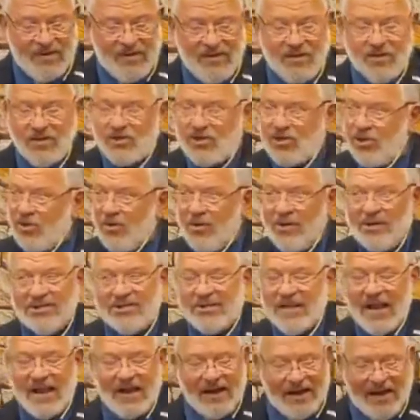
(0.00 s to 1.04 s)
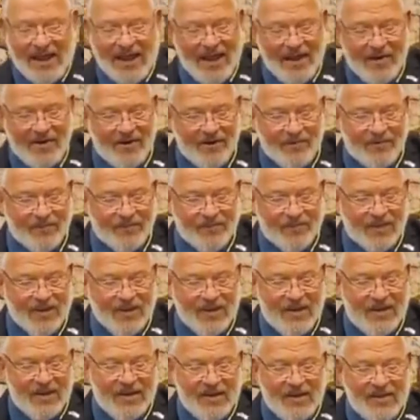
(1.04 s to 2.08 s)
Yeshua is that ladder,
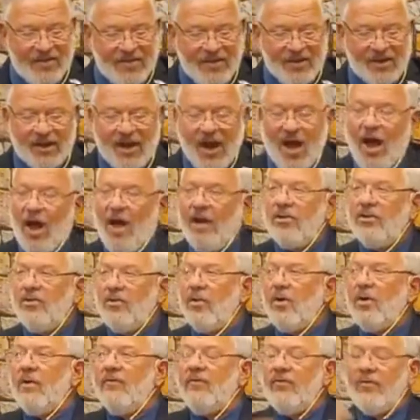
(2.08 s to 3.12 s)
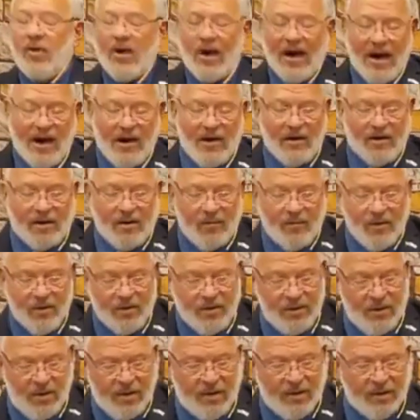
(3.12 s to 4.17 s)
the conduit for our
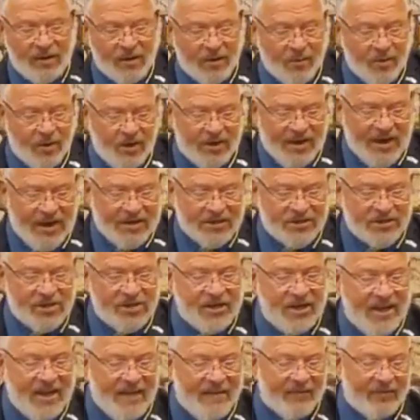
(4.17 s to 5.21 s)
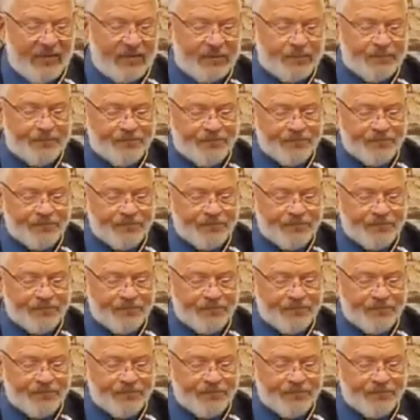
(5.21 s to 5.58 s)
communication to heaven.